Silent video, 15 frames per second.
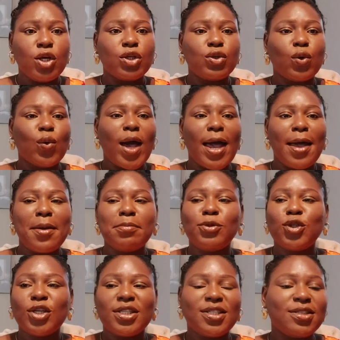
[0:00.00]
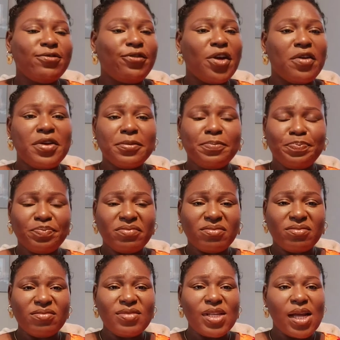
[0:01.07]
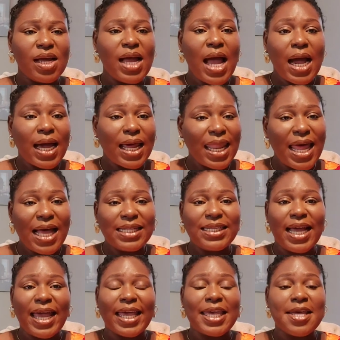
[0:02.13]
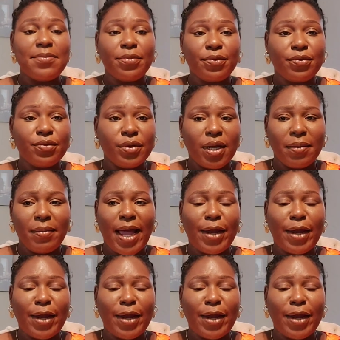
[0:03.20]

So I'm just very glad that I came through them.